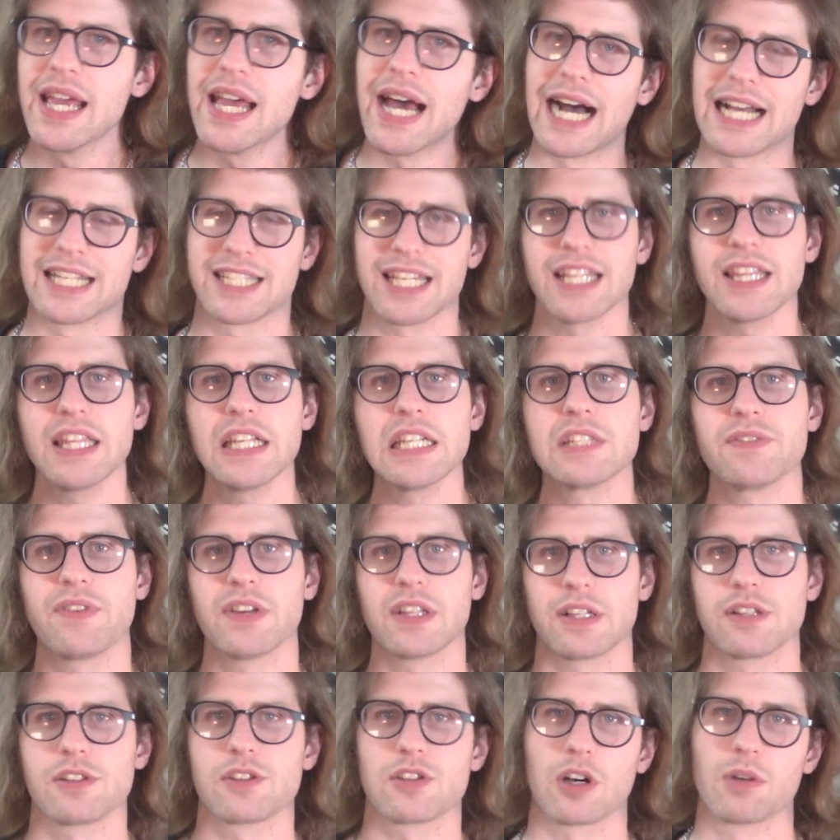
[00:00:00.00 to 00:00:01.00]
I said these
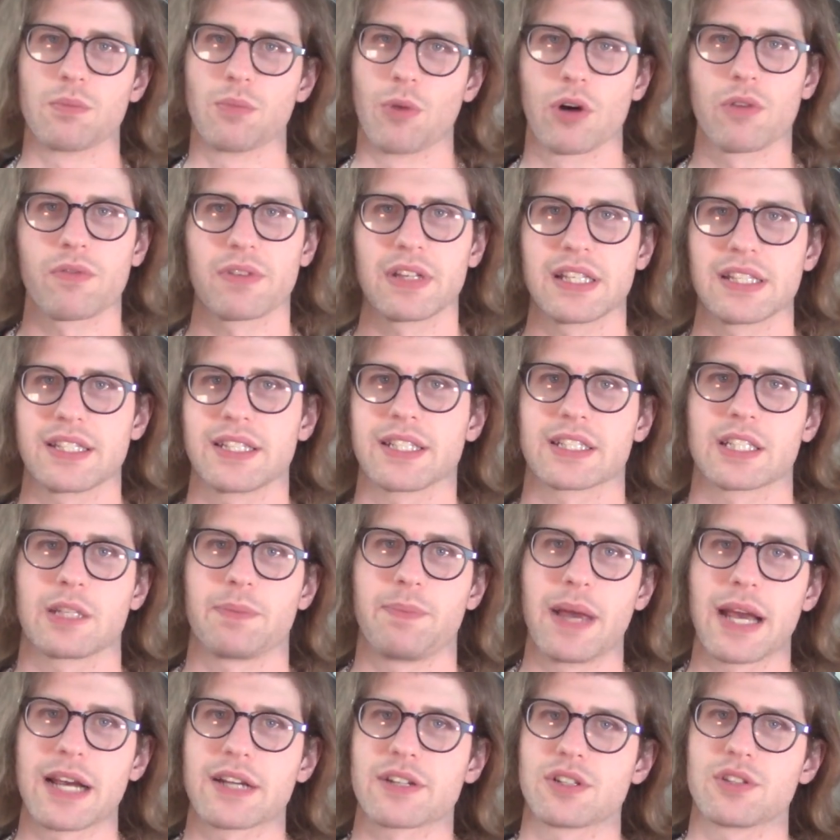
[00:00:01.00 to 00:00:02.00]
villains are more realistic
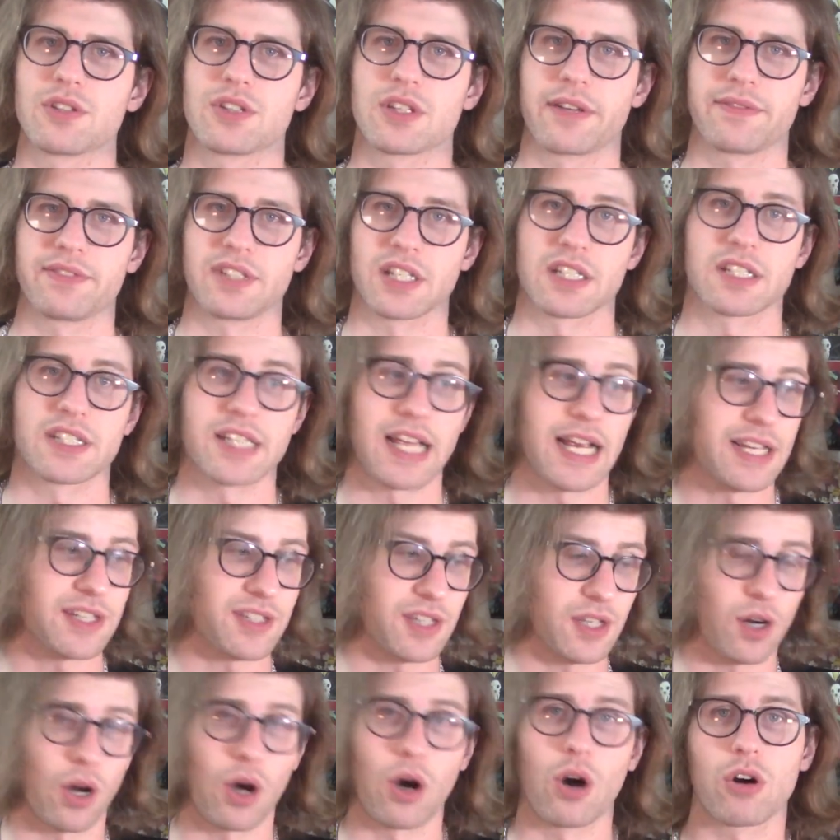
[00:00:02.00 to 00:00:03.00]
depictions of success
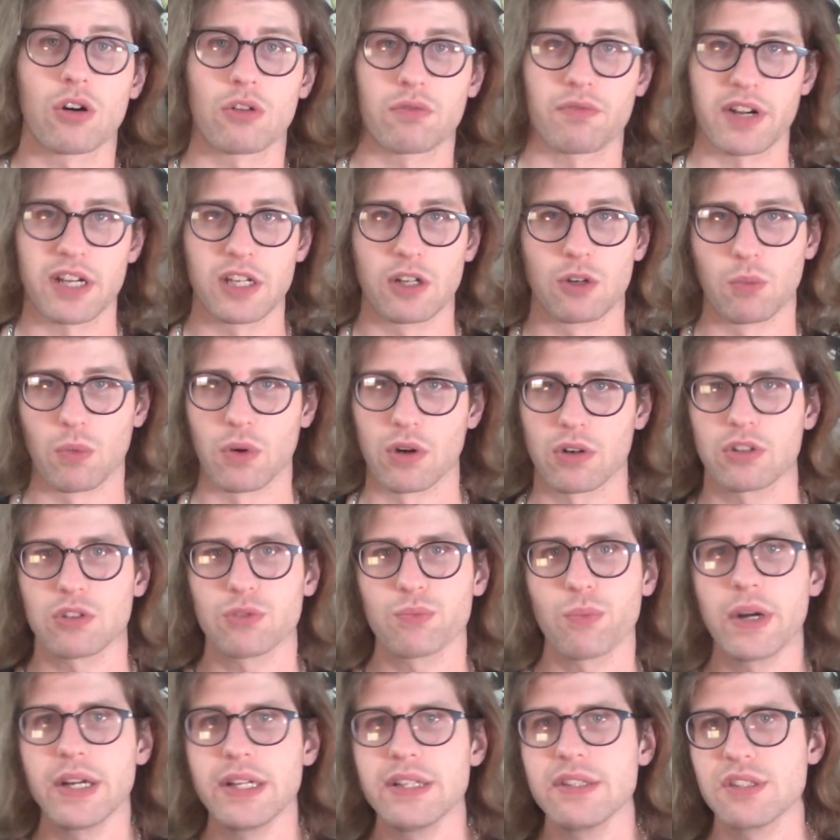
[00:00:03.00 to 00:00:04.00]
than our
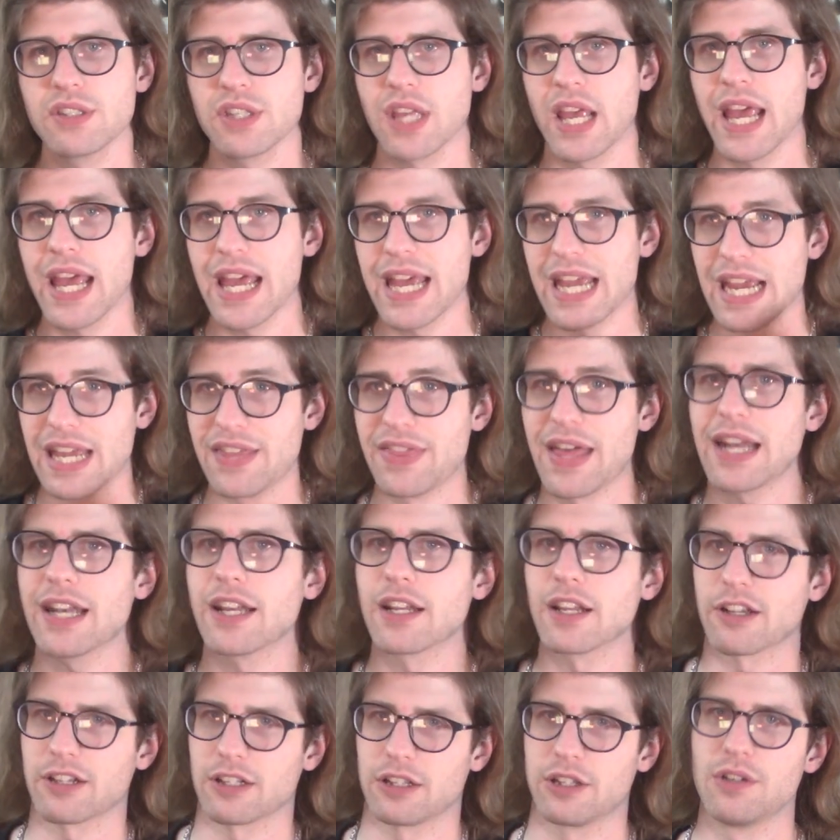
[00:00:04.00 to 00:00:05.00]
real-world ones, and that
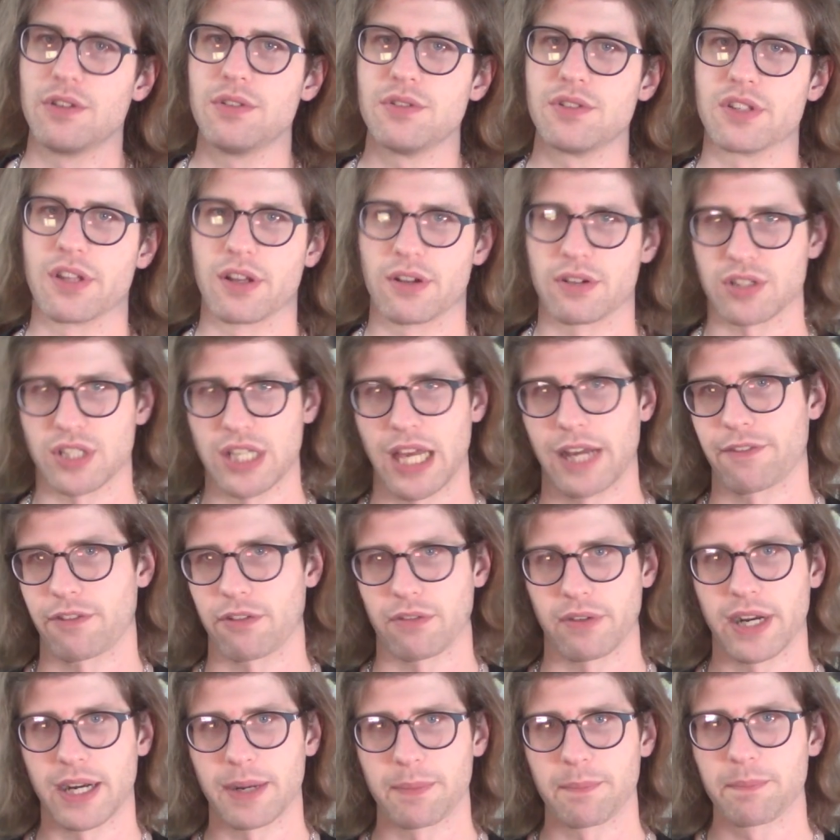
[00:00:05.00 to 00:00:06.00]
includes their
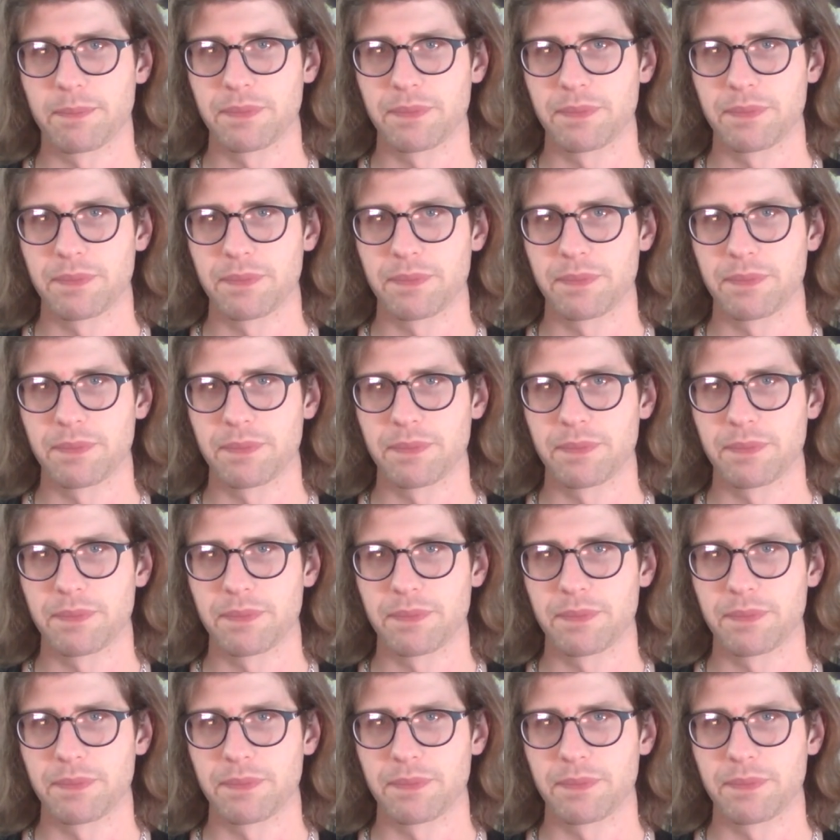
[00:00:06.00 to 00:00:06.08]
suffering.